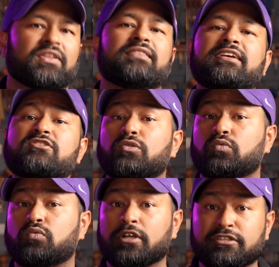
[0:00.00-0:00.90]
These are
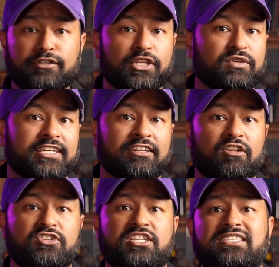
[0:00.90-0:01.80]
wonderful new
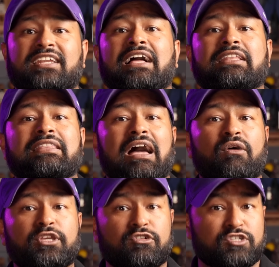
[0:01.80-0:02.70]
technologies that
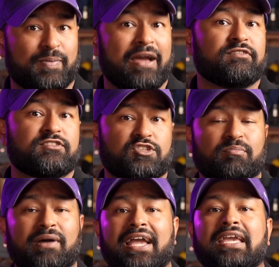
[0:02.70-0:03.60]
allow your spouse to
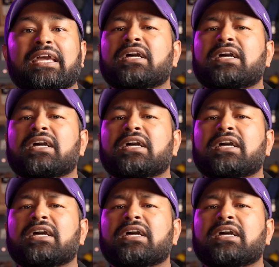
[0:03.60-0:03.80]
buy